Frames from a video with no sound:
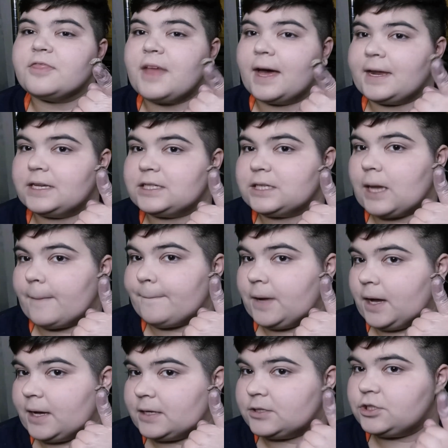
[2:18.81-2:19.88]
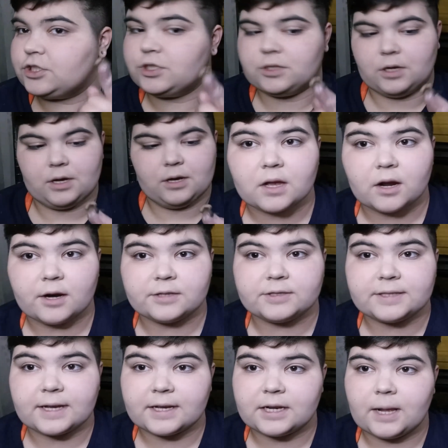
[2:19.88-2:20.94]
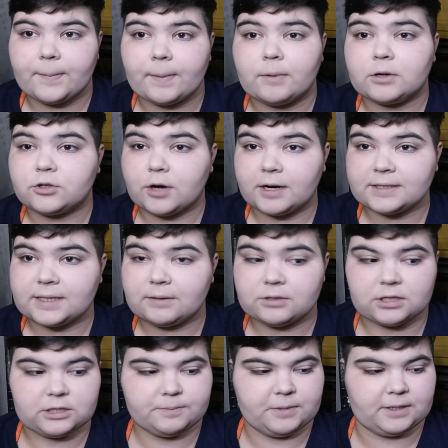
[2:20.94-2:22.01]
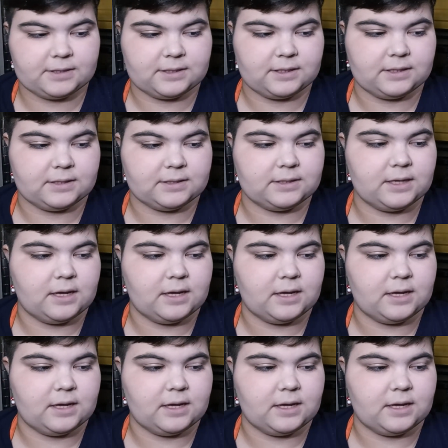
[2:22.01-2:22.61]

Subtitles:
That is Pudge. Alright, so second up, I'm going to try to stay with the species.